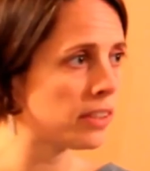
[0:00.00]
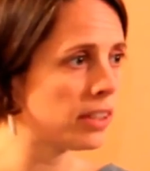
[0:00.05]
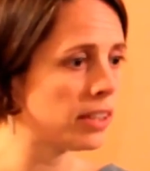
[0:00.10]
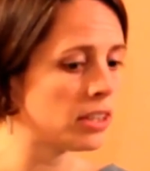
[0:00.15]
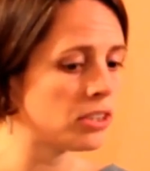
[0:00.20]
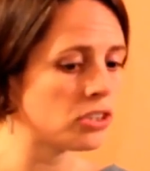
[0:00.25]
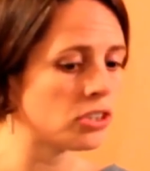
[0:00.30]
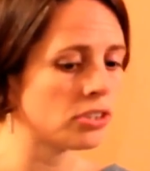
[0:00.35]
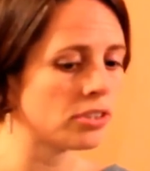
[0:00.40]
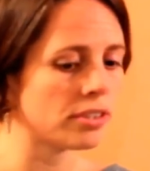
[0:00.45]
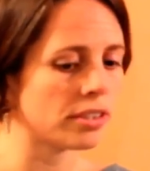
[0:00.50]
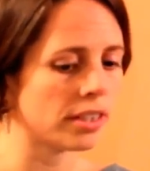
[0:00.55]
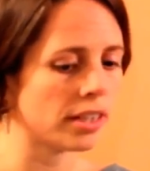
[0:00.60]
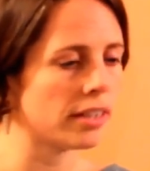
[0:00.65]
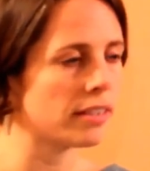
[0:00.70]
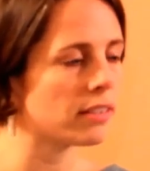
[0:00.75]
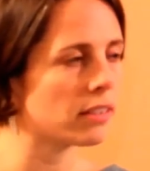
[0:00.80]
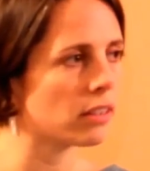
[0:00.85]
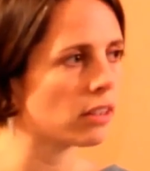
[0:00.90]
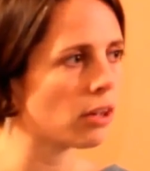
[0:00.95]
violations and
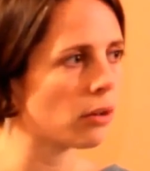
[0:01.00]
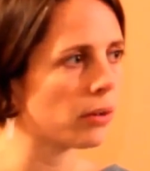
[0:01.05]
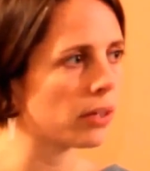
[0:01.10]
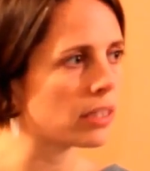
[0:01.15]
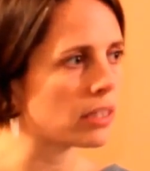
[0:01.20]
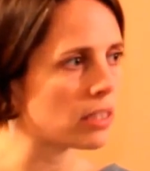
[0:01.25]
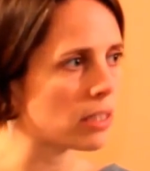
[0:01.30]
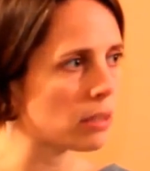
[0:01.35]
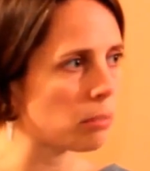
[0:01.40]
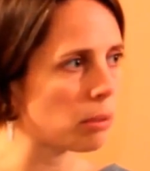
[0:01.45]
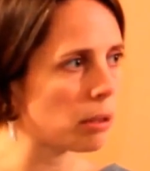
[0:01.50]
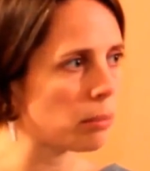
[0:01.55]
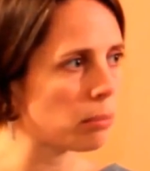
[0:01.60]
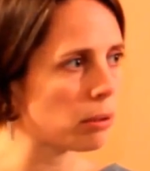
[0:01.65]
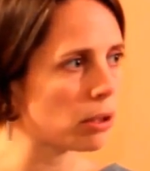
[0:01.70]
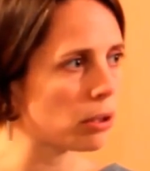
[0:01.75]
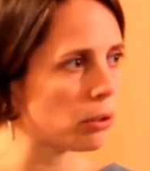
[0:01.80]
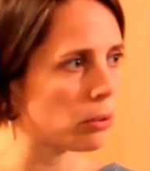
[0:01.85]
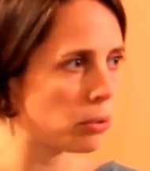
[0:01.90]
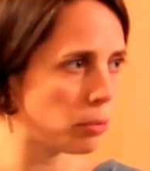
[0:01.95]
isn't going to the
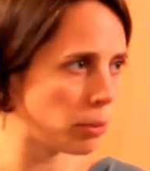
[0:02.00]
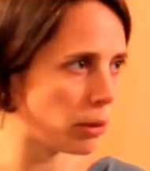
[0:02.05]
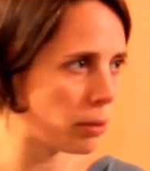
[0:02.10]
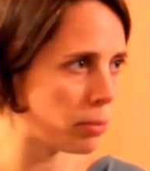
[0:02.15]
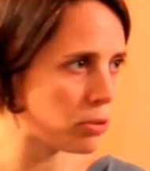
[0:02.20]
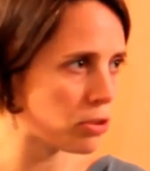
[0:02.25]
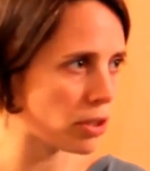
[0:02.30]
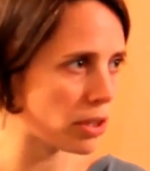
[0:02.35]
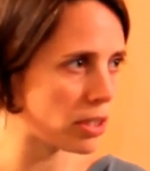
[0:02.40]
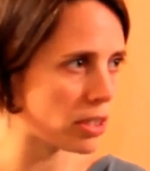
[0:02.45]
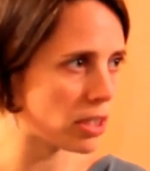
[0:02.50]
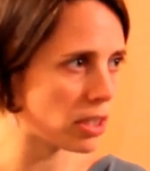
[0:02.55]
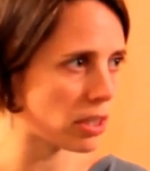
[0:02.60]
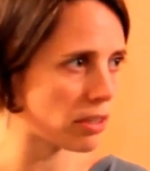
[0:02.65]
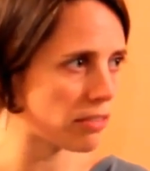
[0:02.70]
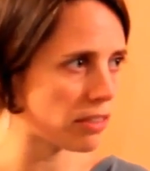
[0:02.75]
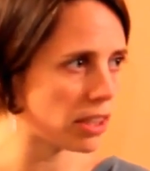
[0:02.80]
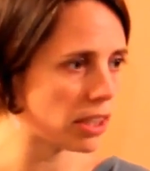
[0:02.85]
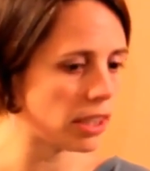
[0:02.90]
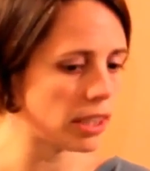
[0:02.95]
people who are perpetrating
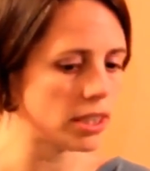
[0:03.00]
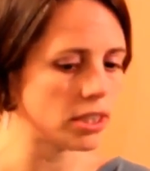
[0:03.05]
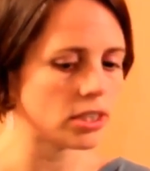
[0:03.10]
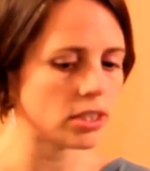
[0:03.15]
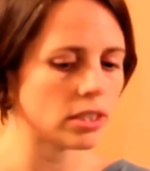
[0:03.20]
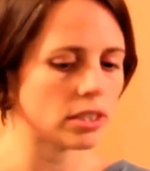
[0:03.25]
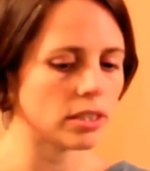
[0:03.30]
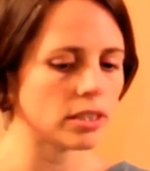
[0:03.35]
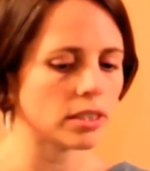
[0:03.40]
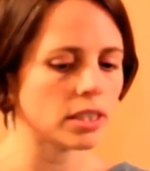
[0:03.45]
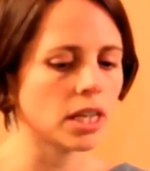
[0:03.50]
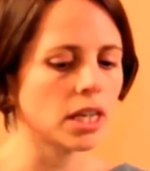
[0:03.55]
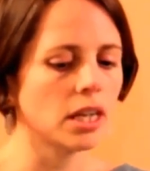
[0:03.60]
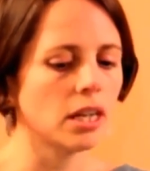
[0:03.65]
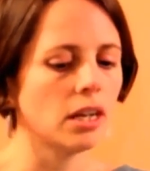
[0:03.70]
the violations.